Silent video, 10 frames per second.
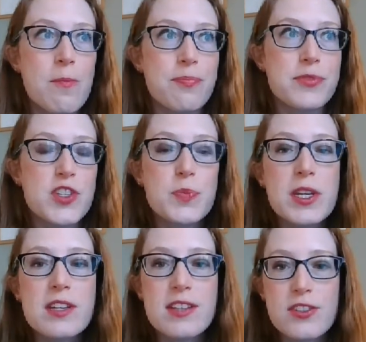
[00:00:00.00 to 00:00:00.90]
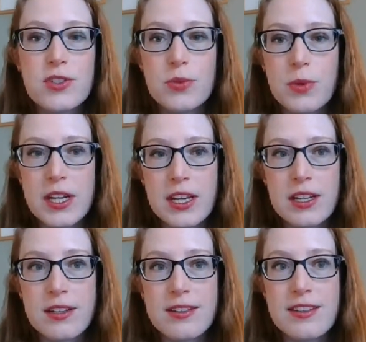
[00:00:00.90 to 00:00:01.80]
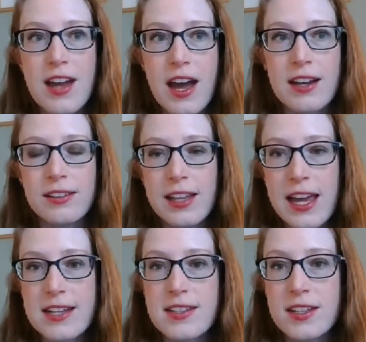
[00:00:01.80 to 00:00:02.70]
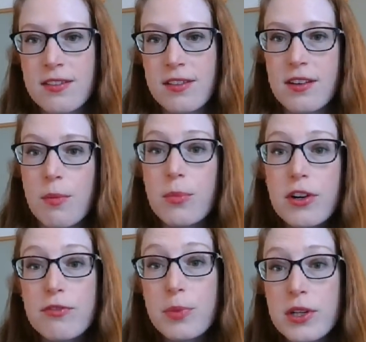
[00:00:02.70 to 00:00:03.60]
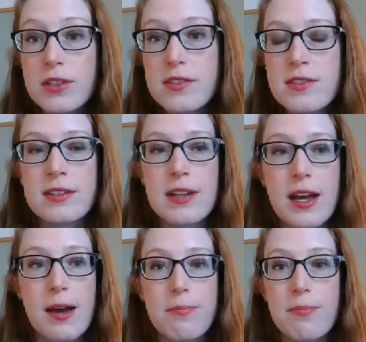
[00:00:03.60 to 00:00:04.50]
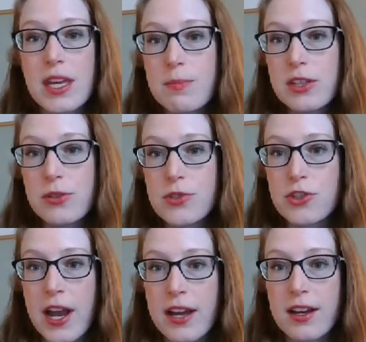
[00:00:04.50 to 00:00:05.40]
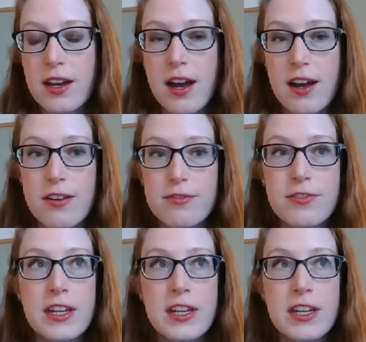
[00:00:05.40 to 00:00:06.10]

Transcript: just because I do want to not let the number of books make me lose track of